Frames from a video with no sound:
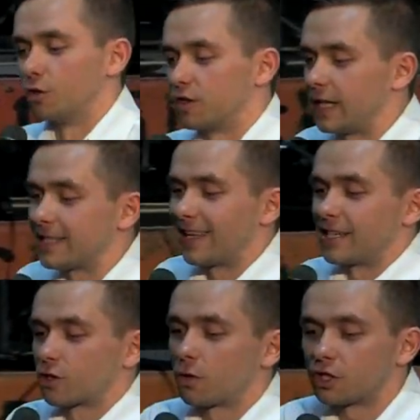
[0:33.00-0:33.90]
says that
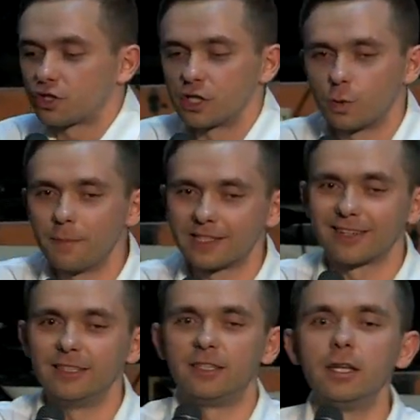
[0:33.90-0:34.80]
as Christians we must
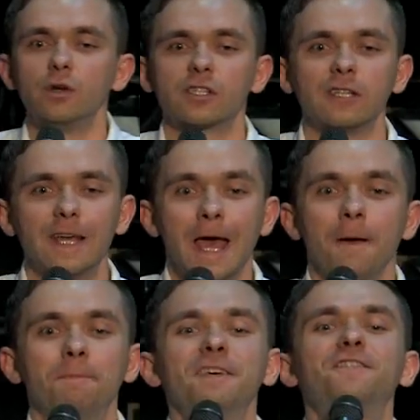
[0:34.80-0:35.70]
continuously
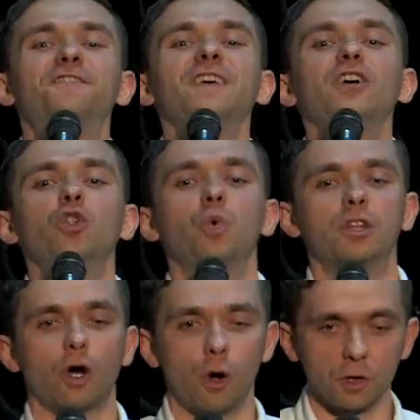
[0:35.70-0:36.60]
be filled with
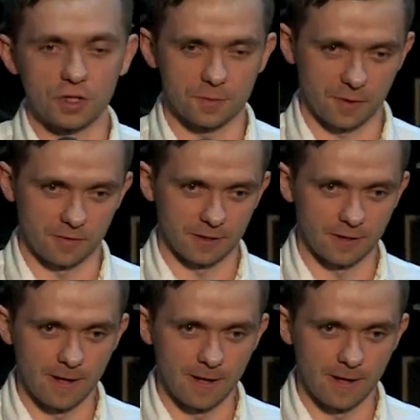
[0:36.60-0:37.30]
the Holy Spirit.